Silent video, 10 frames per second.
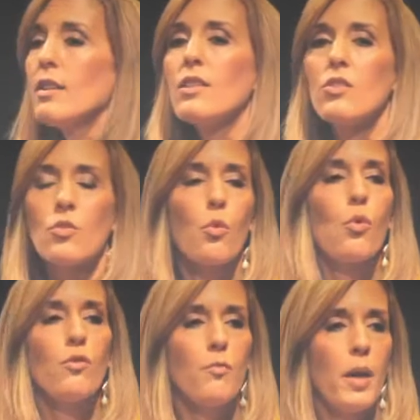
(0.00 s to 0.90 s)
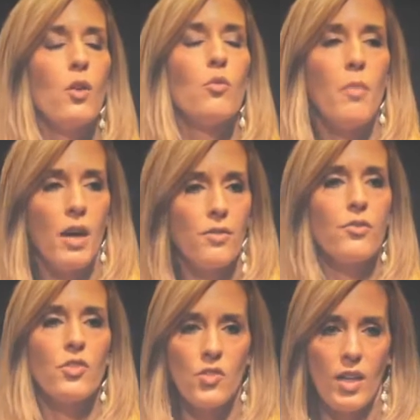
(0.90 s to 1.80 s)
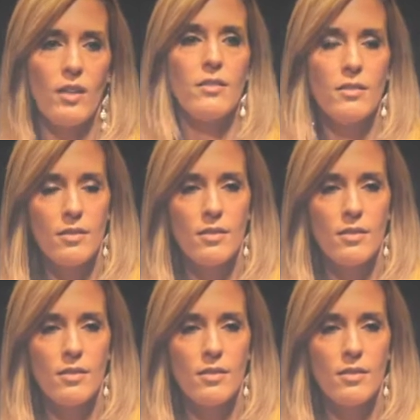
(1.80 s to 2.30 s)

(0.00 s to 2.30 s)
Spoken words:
is the role of my own mindful state.